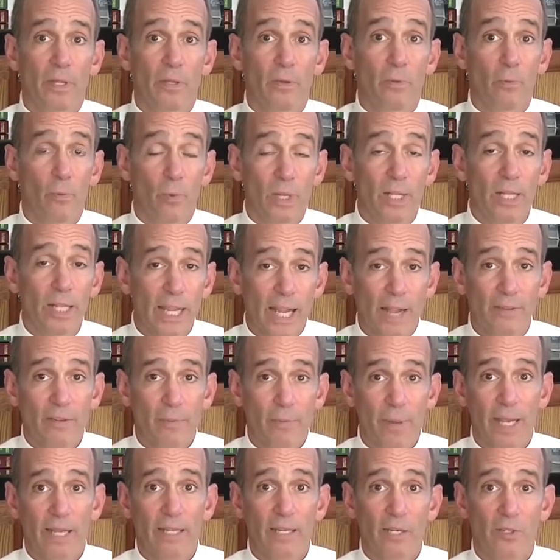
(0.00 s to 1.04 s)
you really have
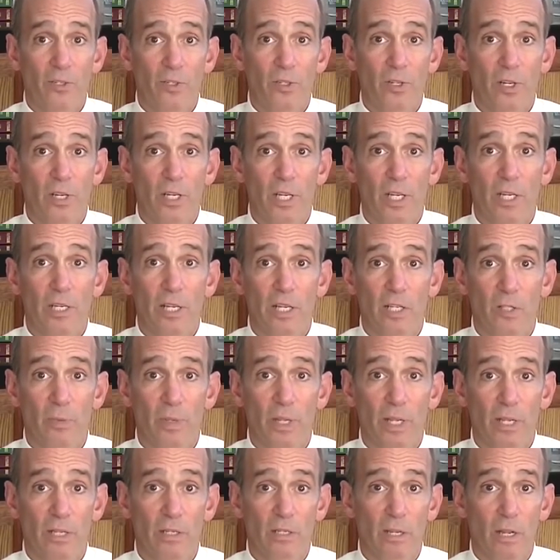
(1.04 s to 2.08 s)
to pay attention to the details,
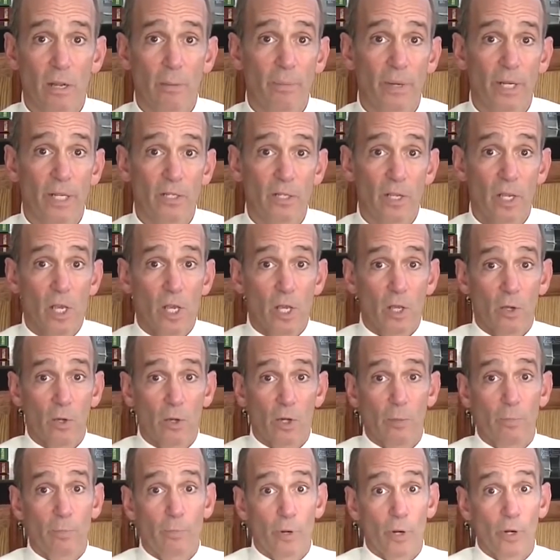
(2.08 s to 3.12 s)
because companies
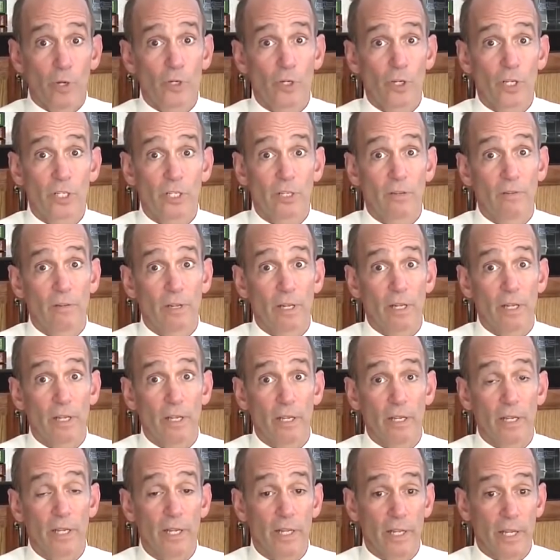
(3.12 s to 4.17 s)
could purchase
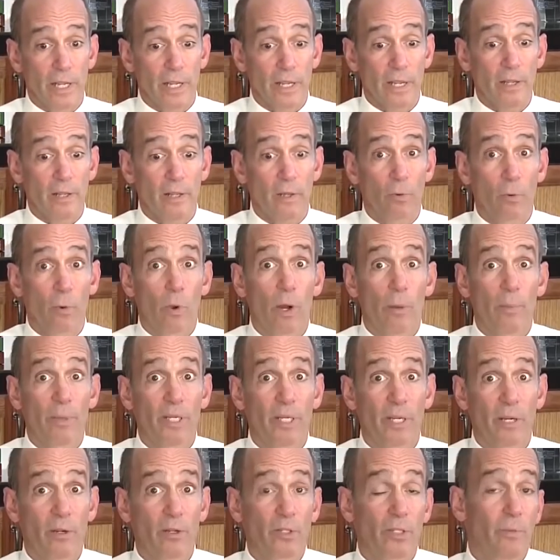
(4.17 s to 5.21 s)
either raw
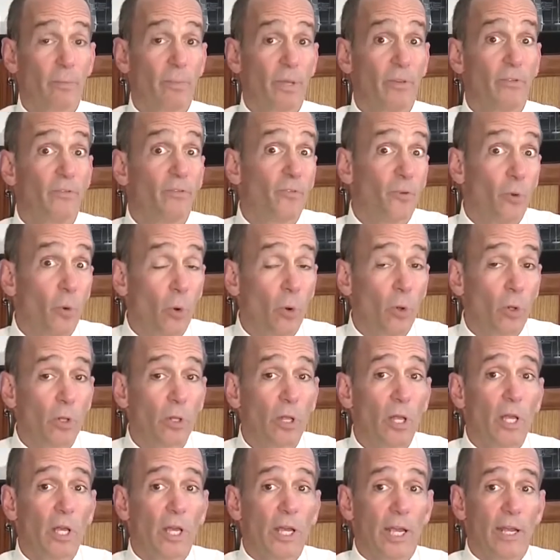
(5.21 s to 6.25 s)
materials and be
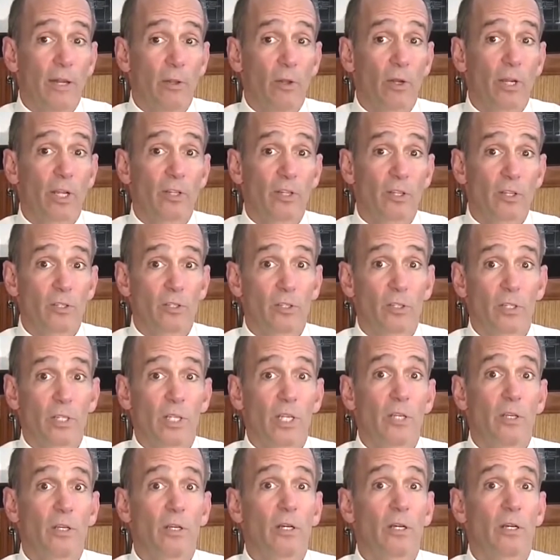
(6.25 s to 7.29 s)
fooled and look at
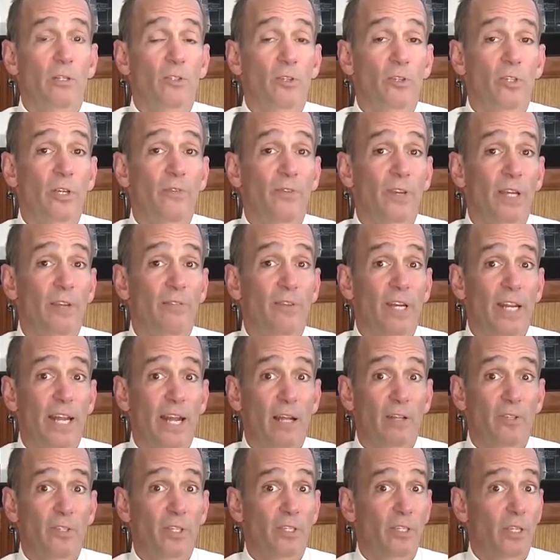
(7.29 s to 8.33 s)
the certificate of
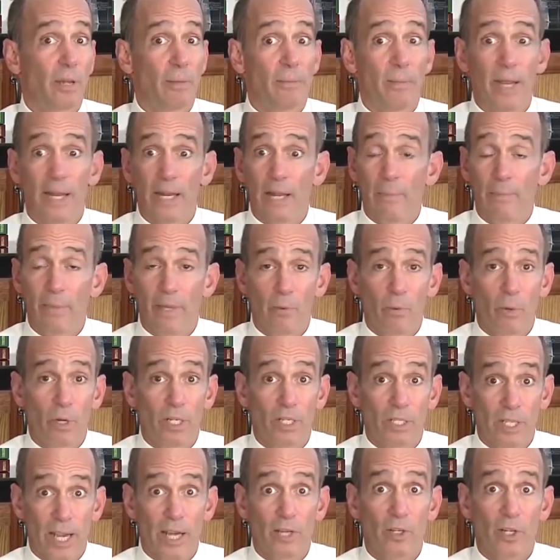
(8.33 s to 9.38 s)
analysis, and it may not be
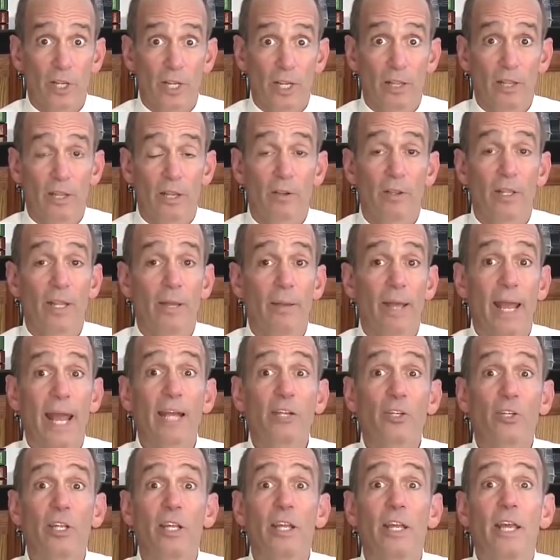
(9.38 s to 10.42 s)
what is actually in there, and they
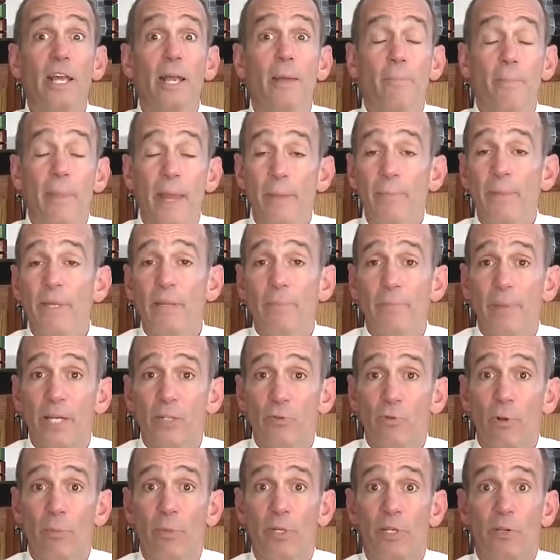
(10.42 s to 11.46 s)
actually may be the
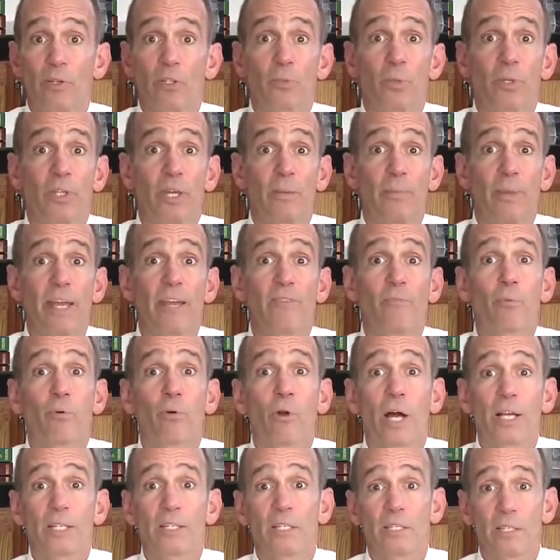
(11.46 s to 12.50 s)
best raw materials, but they may have
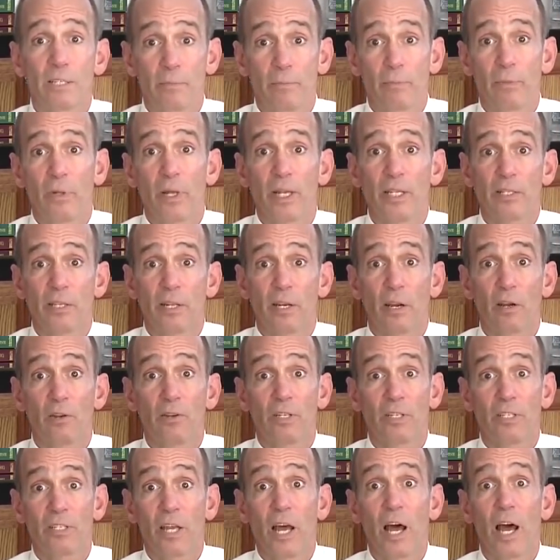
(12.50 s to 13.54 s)
processes in place that
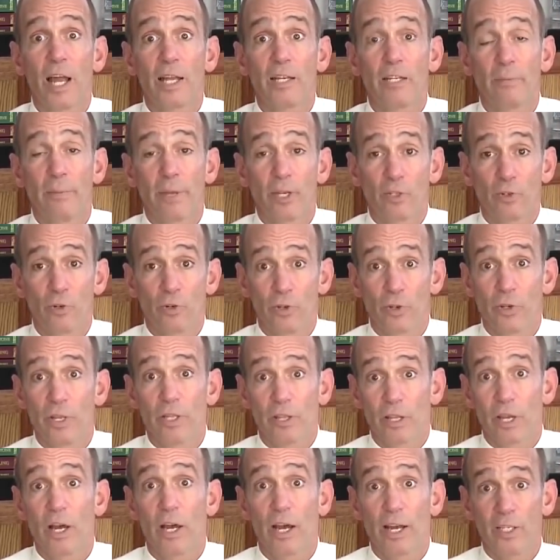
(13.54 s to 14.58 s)
aren't designed to make sure you
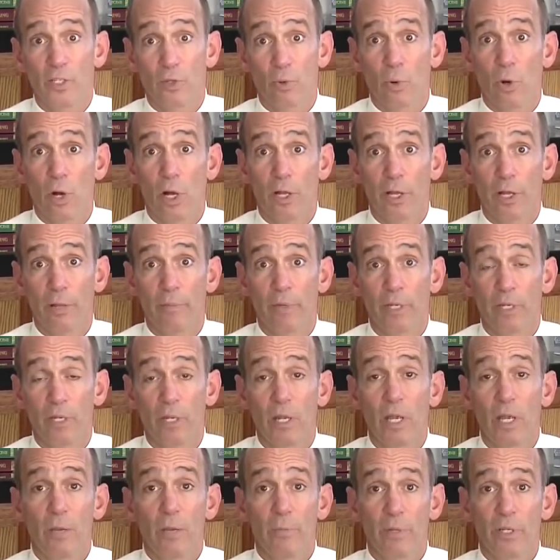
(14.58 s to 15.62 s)
get the highest quality
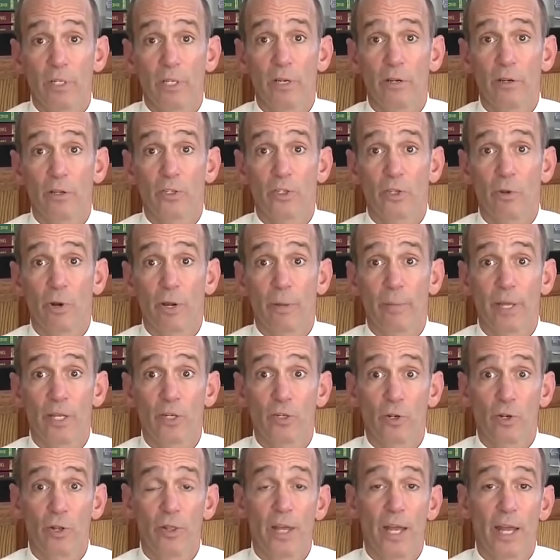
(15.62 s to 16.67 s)
materials. So you want to make
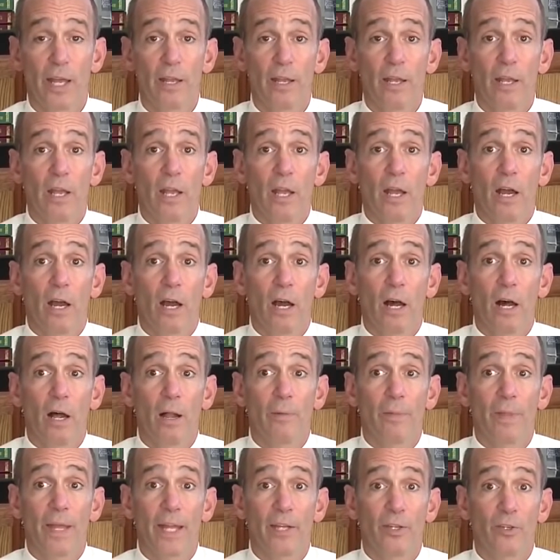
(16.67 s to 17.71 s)
sure that
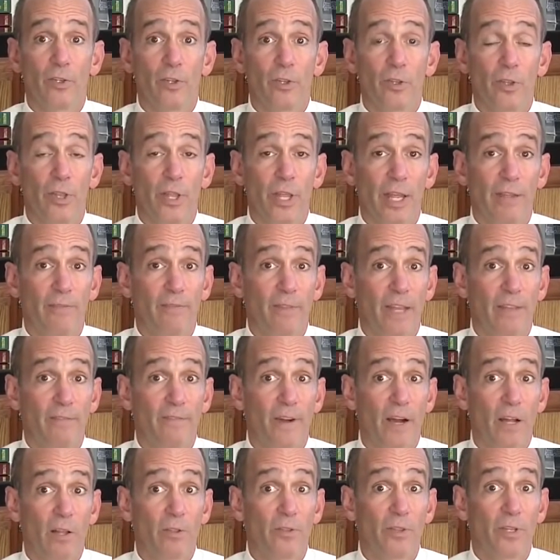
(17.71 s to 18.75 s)
they
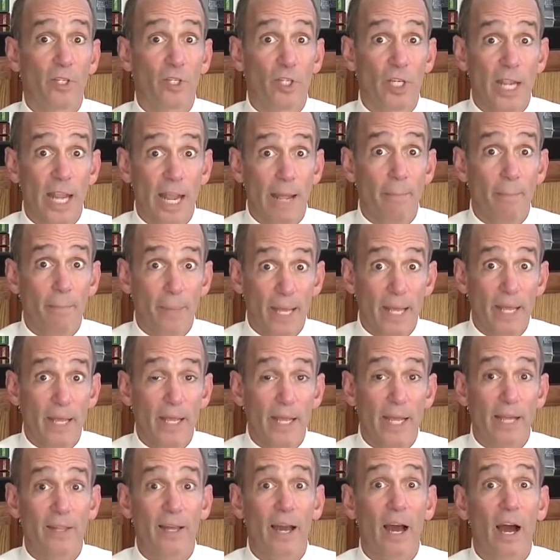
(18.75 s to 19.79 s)
follow the
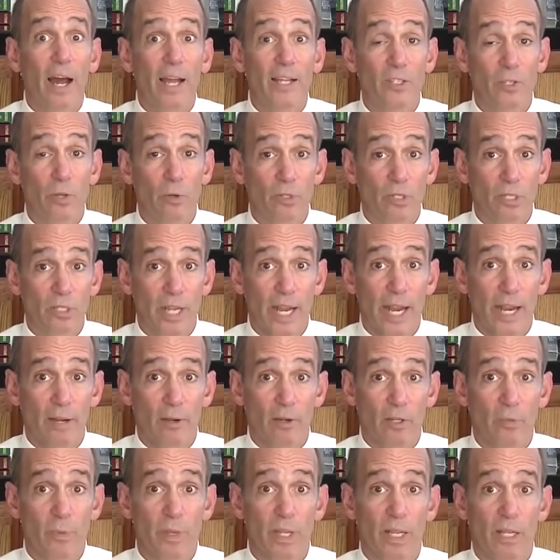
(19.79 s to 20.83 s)
GMP and the ISO
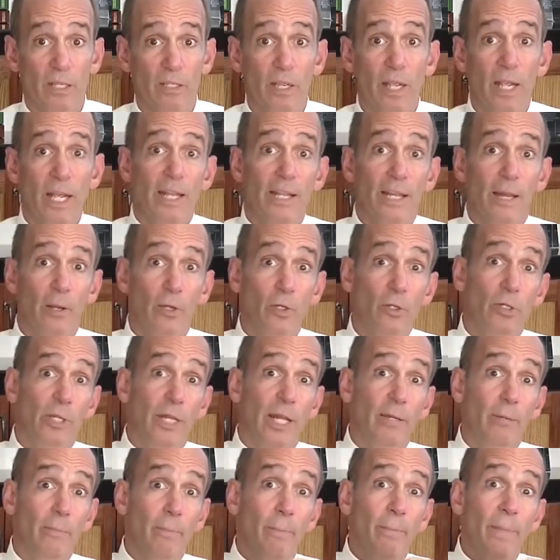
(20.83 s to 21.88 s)
standards, because
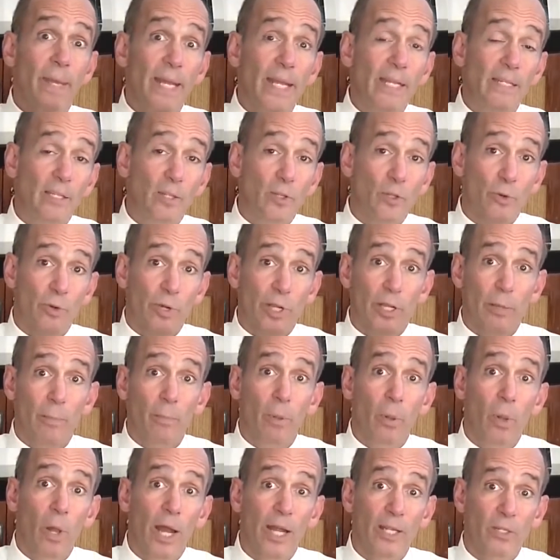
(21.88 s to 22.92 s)
that means that they're in
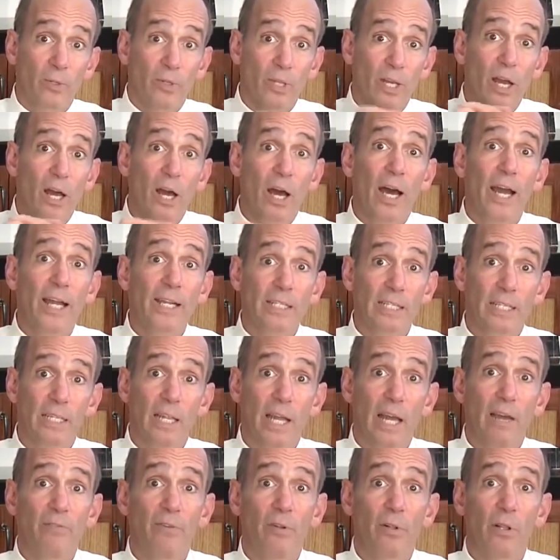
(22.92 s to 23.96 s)
compliance with the highest
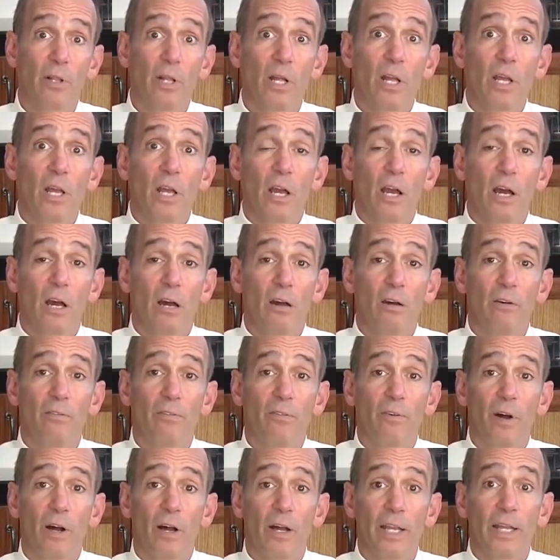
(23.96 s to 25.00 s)
level
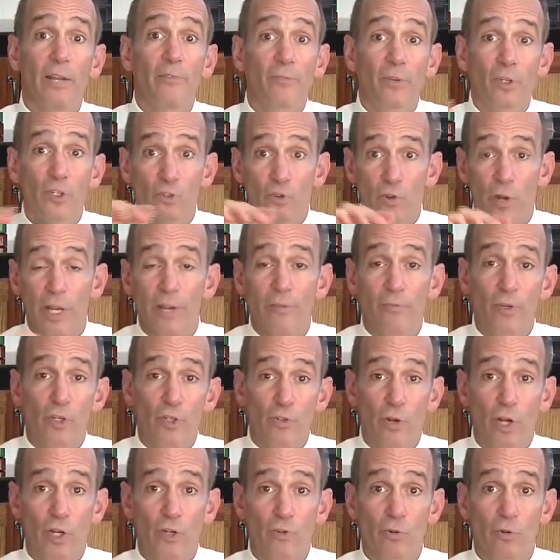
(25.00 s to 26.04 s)
of
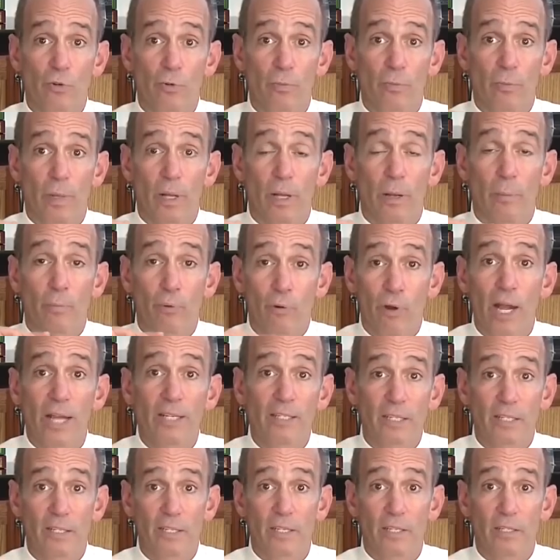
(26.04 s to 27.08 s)
infrastructure
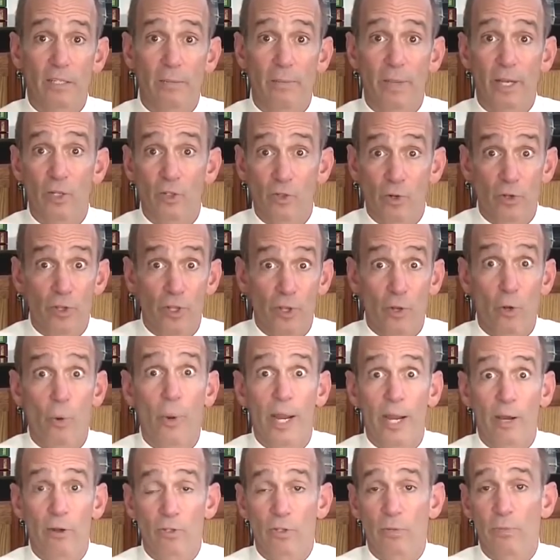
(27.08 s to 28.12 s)
processes to make sure that no
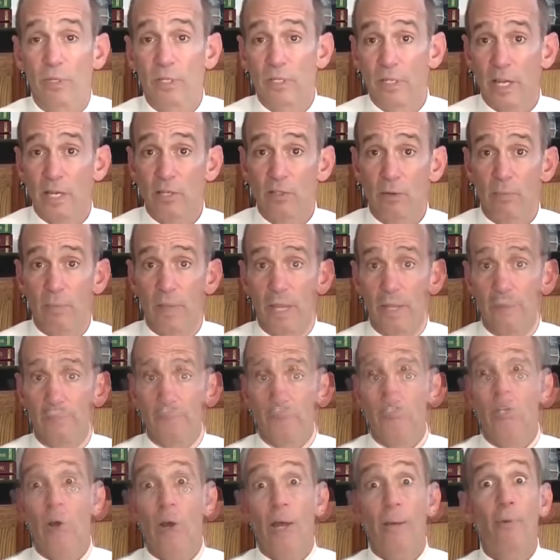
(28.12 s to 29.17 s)
errors or mistakes are made.
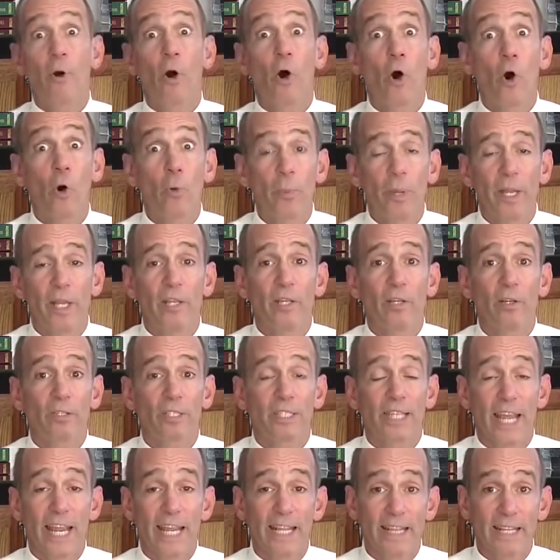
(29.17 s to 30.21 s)
So I'm hoping you'll
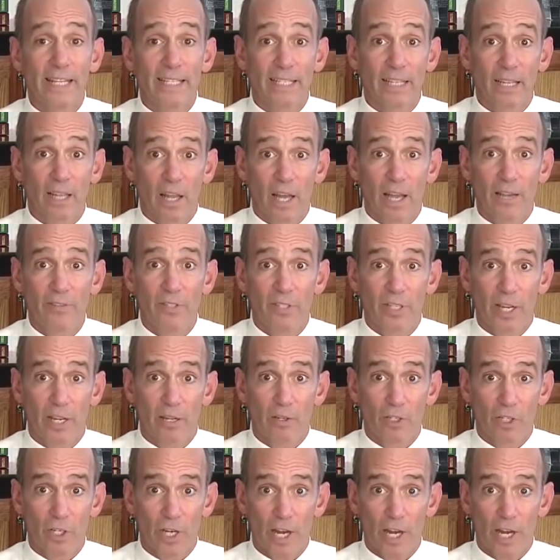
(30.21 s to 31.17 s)
take these lifestyle